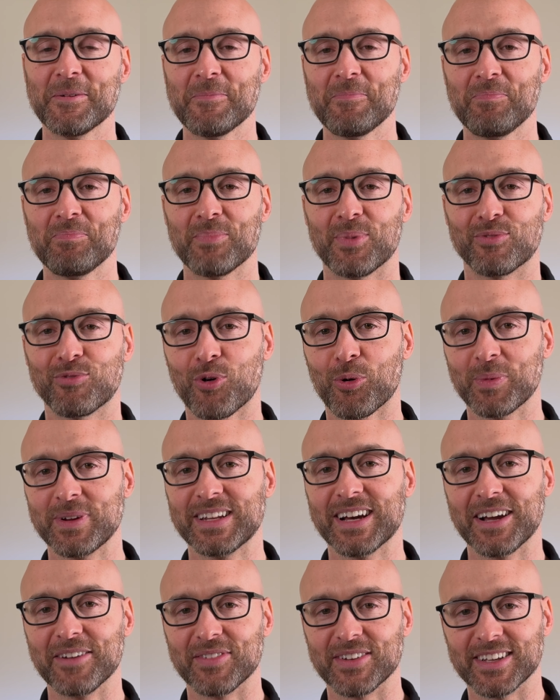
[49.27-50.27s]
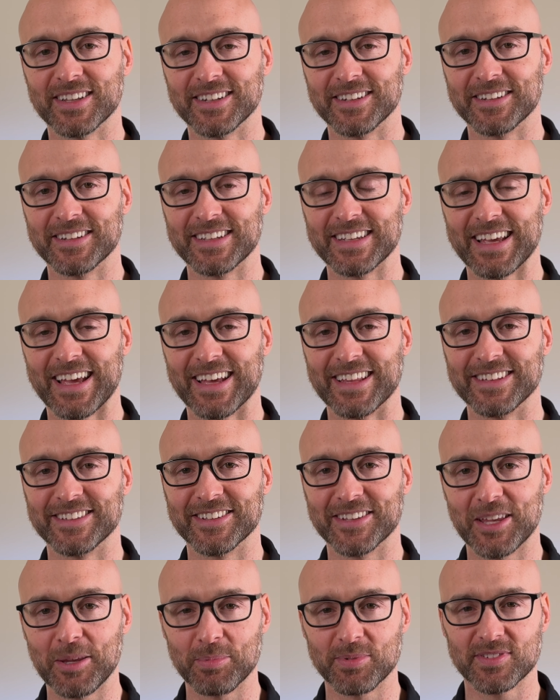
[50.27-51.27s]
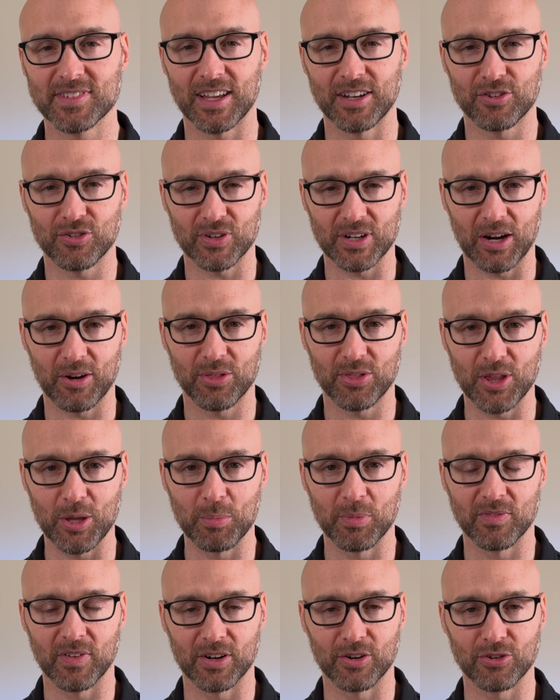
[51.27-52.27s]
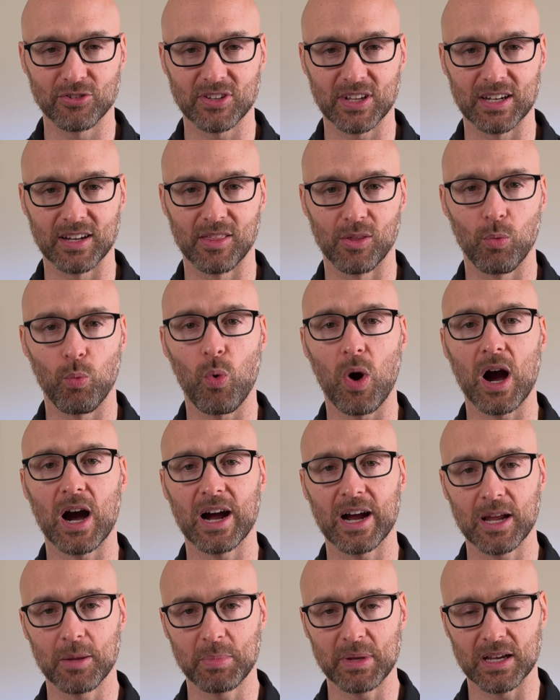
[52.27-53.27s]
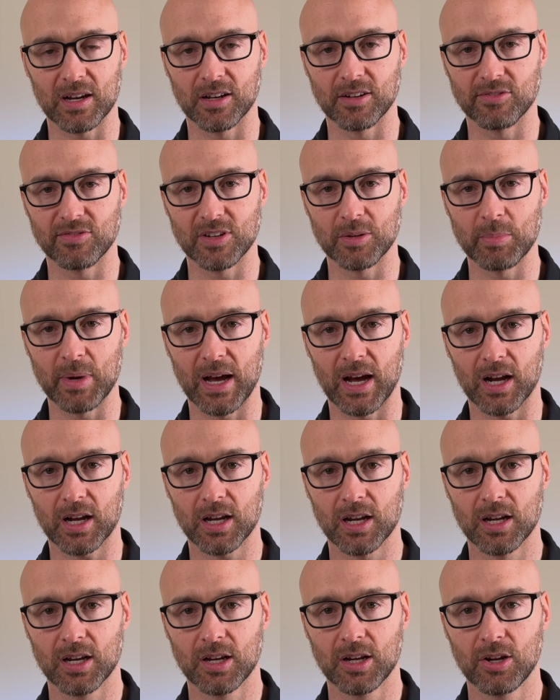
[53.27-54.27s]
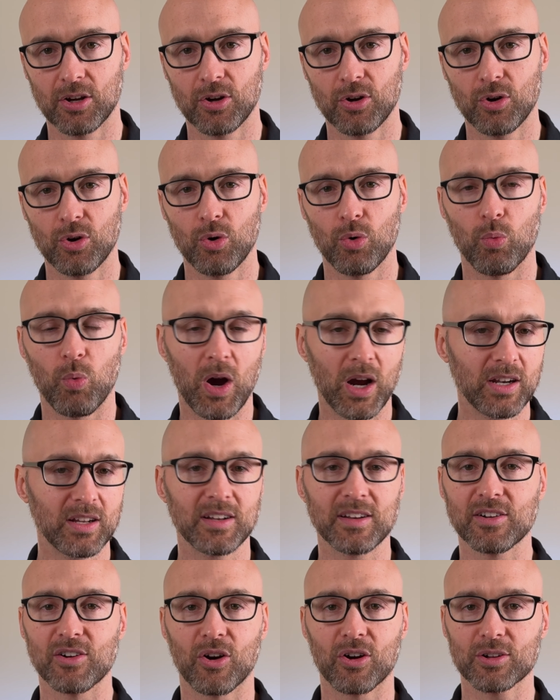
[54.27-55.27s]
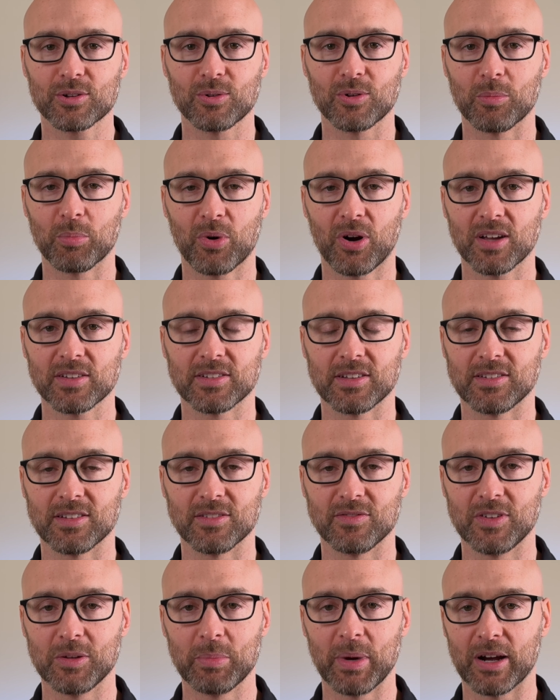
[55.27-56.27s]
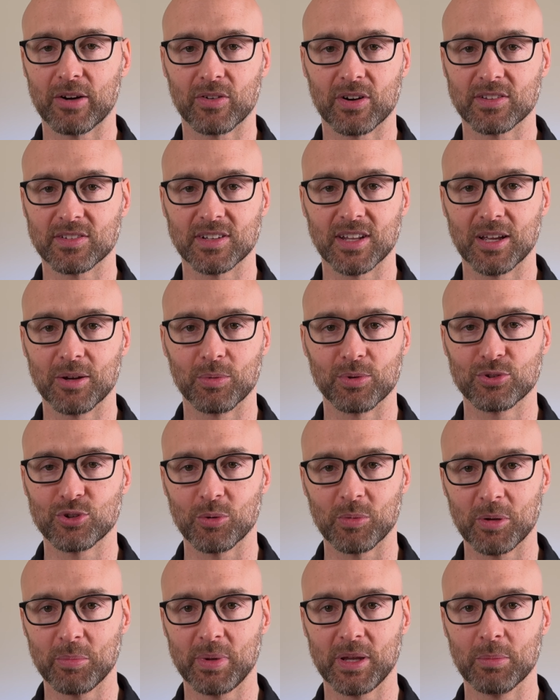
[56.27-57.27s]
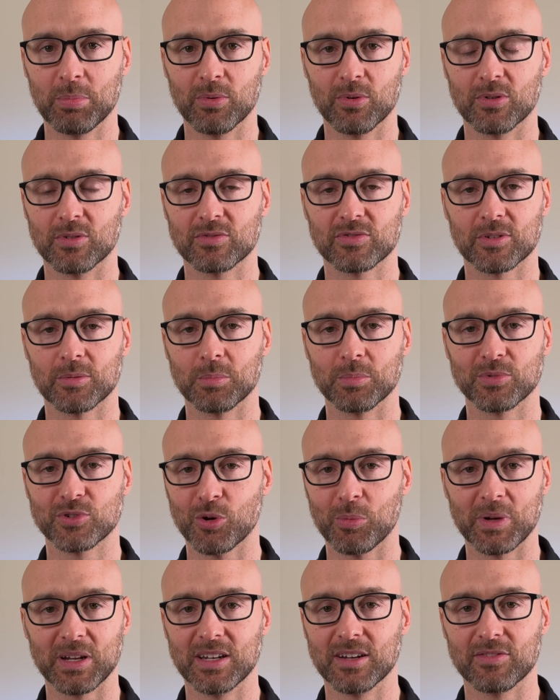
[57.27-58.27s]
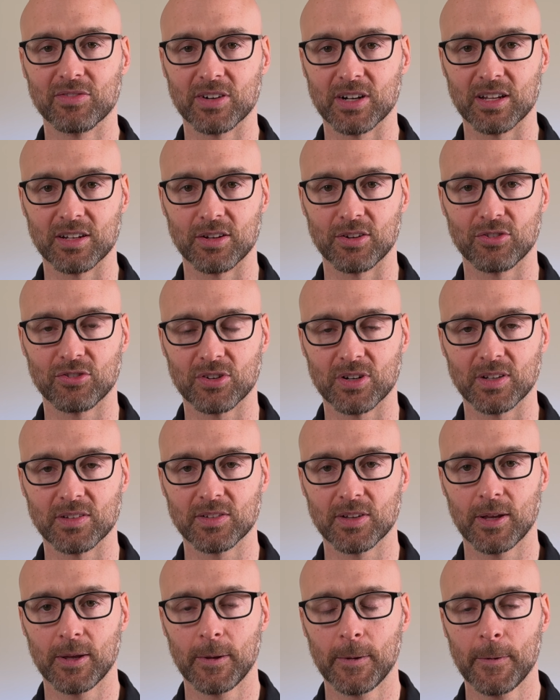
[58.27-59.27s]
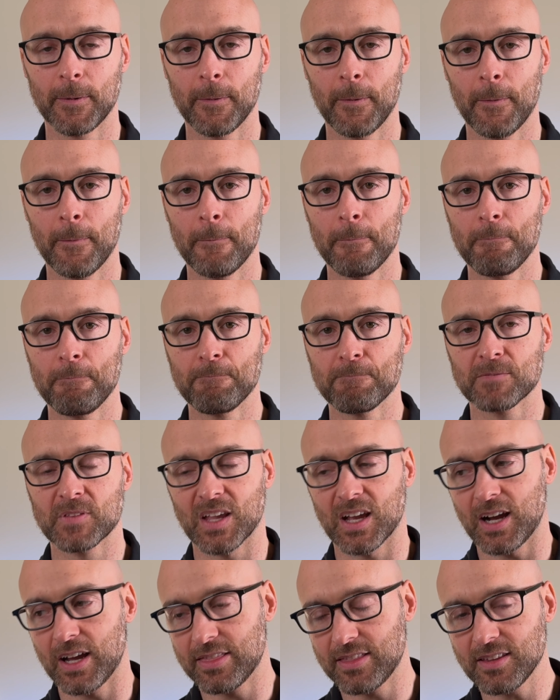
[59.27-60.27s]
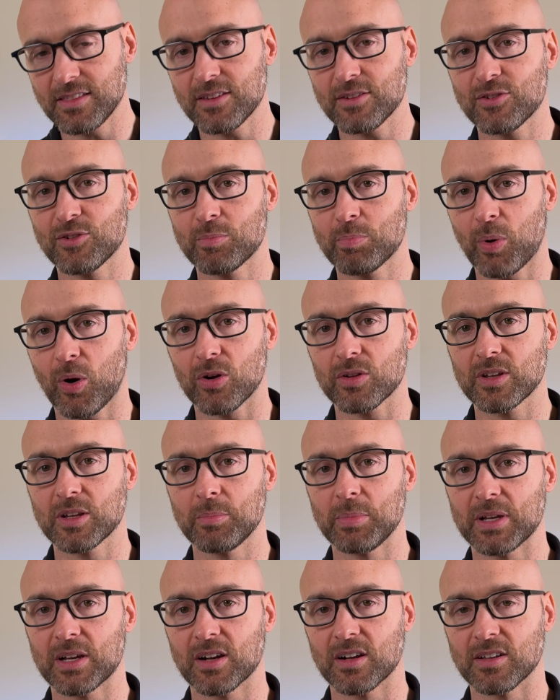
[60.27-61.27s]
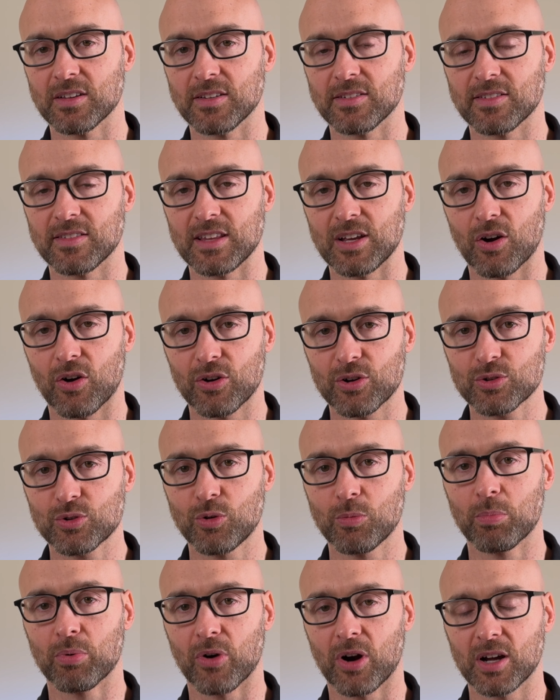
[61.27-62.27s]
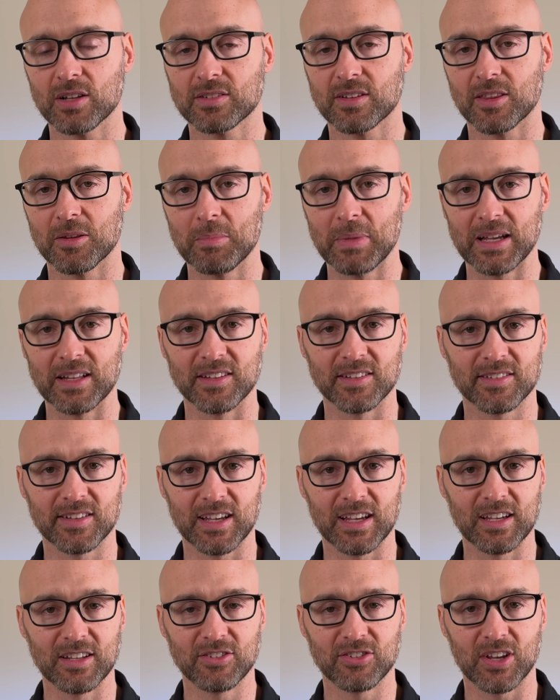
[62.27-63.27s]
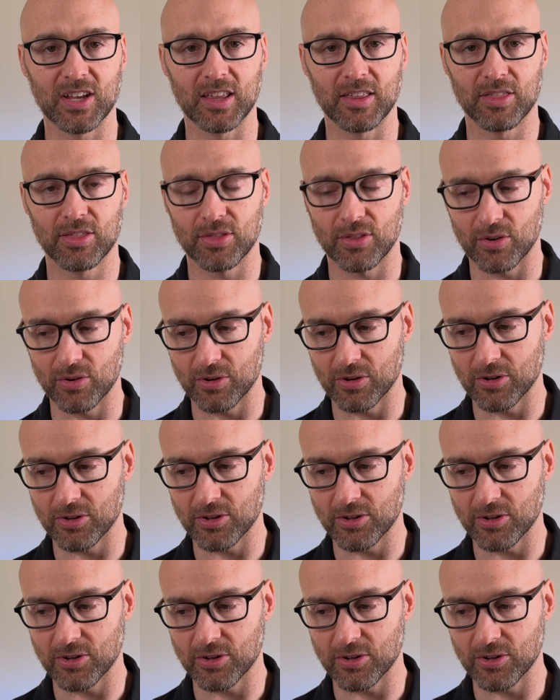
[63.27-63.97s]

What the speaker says: Before we dive in, and to keep centering our theme of understanding the why behind feedback, why did an article on processing feedback resonate with so many people from so many different industries? I think this is partly because the article brought to the main stage a third